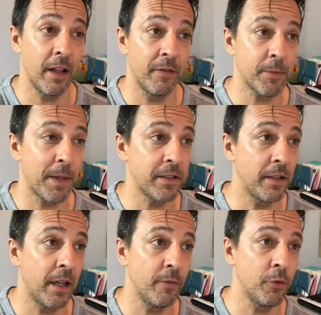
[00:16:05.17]
I love spicy
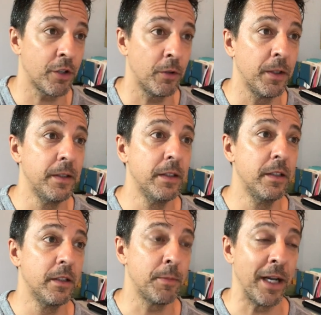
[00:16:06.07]
Italian food, so
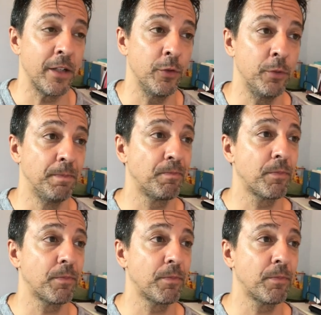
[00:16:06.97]
Spanish food.